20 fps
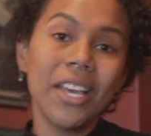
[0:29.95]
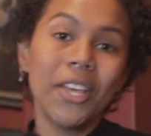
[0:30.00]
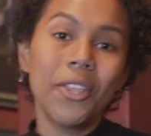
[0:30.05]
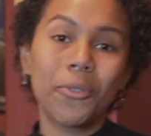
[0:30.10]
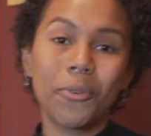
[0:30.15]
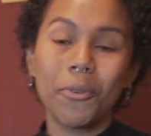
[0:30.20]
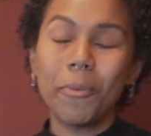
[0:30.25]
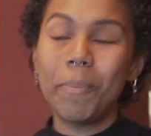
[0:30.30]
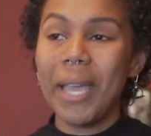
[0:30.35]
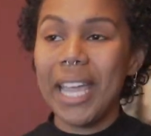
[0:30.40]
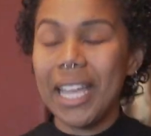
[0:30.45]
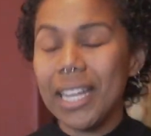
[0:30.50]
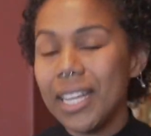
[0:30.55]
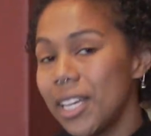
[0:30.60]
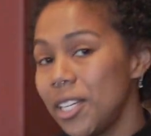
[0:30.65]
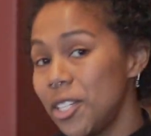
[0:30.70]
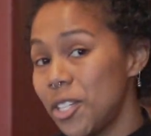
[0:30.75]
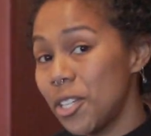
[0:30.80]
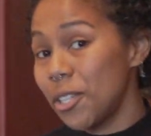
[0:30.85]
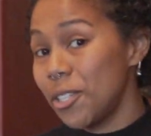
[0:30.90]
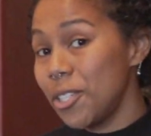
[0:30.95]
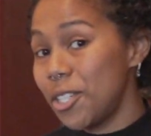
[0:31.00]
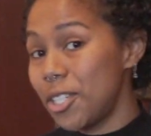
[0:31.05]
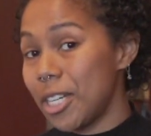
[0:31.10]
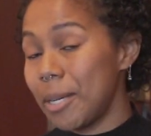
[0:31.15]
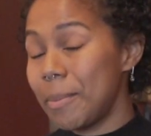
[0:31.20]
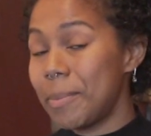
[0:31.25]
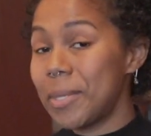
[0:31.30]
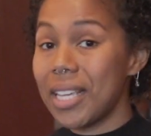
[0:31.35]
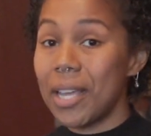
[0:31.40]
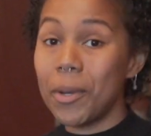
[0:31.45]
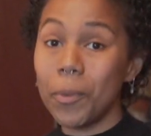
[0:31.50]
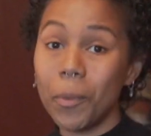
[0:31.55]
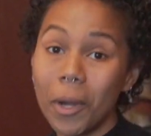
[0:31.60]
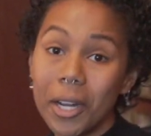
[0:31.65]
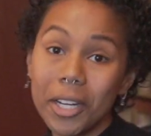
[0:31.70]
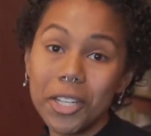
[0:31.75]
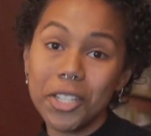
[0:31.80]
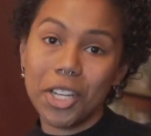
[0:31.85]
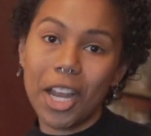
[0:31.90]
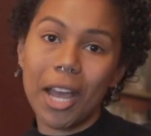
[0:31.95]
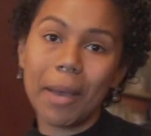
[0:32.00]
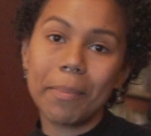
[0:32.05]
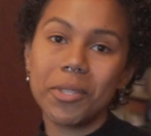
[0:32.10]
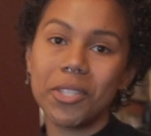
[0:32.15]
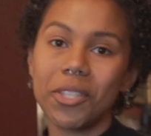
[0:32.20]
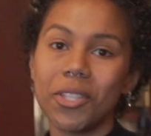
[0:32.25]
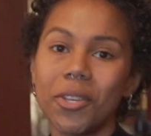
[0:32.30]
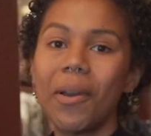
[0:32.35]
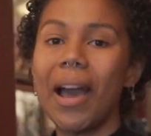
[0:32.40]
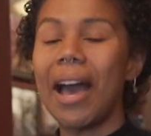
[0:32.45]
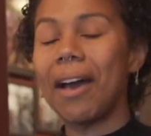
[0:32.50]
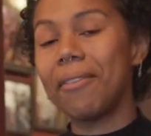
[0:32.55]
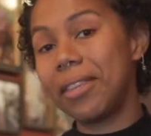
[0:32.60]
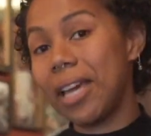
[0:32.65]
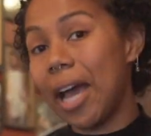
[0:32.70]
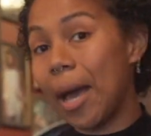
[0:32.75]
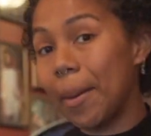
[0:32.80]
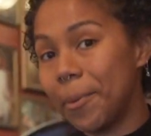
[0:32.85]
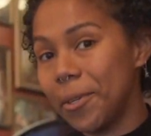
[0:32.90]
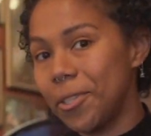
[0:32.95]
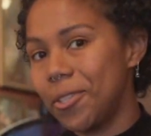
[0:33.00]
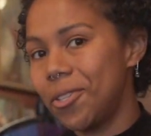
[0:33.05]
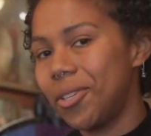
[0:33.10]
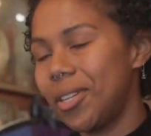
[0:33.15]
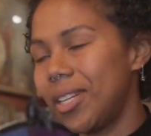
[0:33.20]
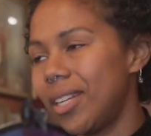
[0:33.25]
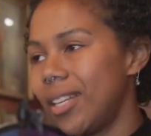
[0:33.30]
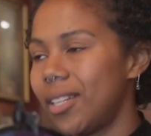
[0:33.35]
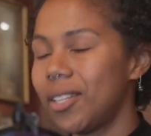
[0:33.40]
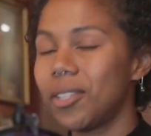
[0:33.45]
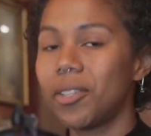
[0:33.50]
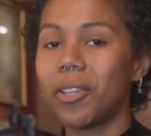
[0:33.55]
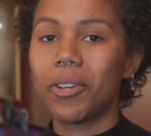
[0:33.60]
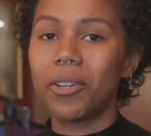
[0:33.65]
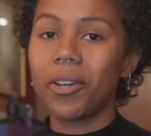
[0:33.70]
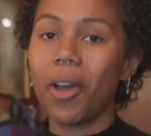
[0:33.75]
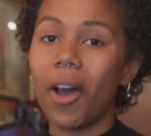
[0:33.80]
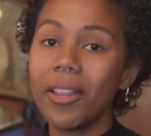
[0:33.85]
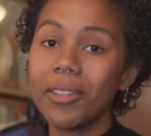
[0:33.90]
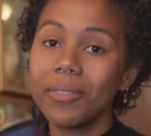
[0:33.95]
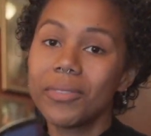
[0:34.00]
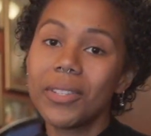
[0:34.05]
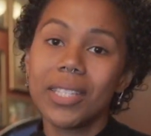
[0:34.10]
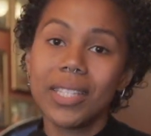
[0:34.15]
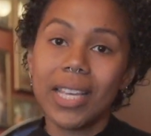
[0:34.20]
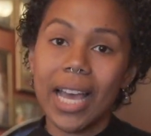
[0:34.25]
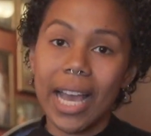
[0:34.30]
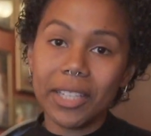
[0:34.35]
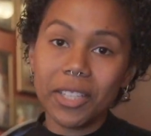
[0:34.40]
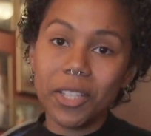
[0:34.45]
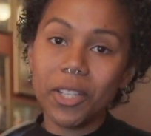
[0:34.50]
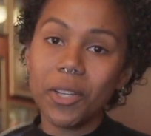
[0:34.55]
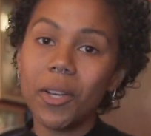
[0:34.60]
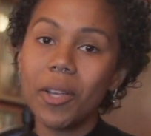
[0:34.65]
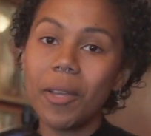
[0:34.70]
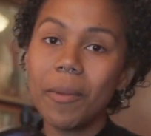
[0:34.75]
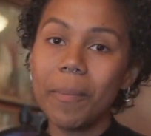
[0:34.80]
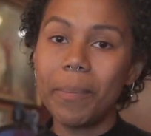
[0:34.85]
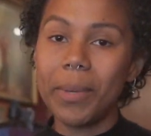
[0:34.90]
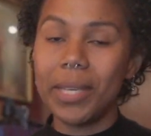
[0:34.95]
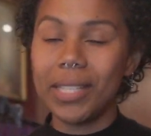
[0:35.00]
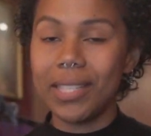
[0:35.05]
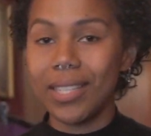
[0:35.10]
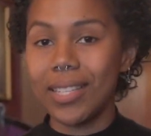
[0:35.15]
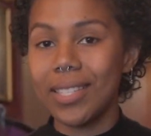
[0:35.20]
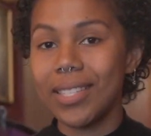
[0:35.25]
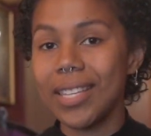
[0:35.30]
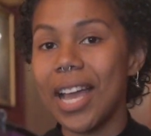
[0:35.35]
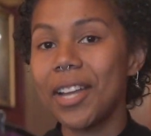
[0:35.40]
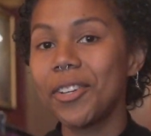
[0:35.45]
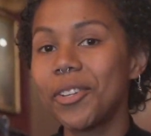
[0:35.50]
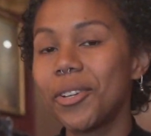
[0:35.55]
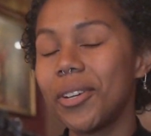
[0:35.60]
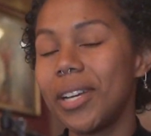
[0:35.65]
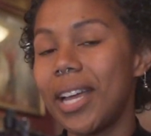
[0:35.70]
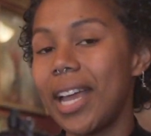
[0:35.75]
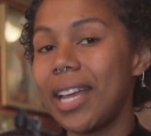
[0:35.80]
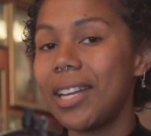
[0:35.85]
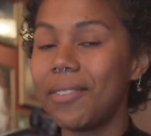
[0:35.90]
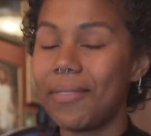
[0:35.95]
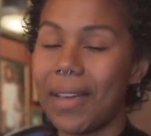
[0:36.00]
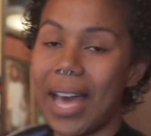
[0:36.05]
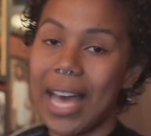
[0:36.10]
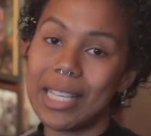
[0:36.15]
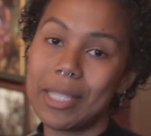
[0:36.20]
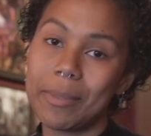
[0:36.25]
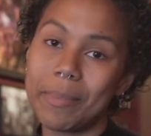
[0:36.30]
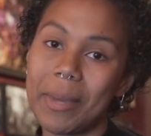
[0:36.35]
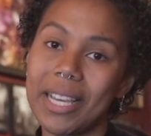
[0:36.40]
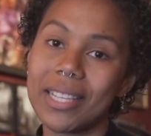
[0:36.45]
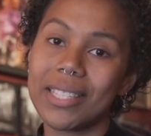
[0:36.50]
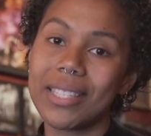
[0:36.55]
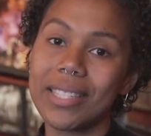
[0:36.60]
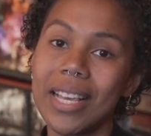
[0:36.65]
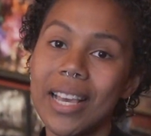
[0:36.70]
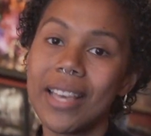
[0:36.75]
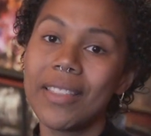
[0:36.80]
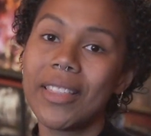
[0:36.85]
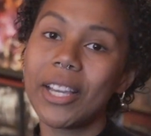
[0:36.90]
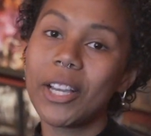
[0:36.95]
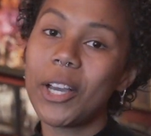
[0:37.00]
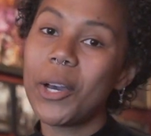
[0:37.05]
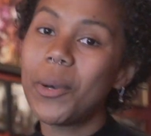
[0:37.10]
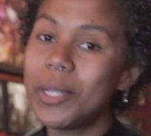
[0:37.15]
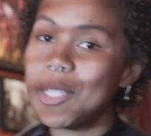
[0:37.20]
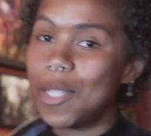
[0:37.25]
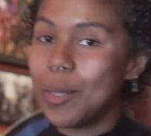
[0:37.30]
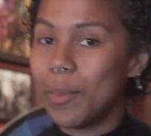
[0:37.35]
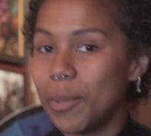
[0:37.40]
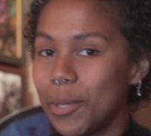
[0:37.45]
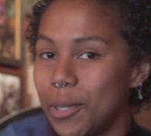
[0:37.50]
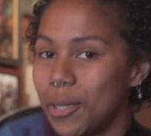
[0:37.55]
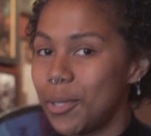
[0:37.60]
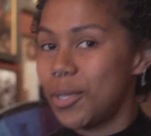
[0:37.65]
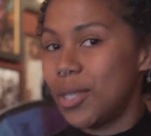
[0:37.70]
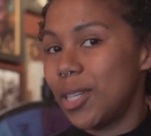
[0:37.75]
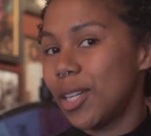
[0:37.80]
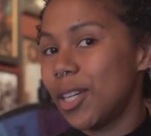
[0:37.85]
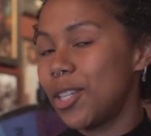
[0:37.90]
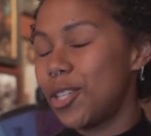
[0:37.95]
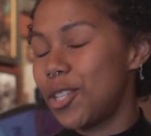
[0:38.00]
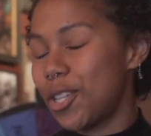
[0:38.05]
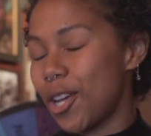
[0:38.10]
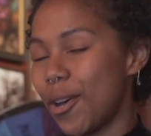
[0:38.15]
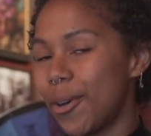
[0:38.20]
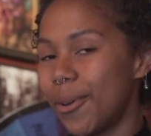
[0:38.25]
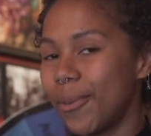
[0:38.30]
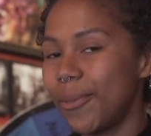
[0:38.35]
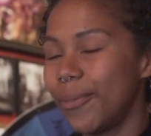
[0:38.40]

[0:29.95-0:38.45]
Through paid internships and workshops, you have the opportunity to learn all of the technical, business, and creative aspects that go into producing a show.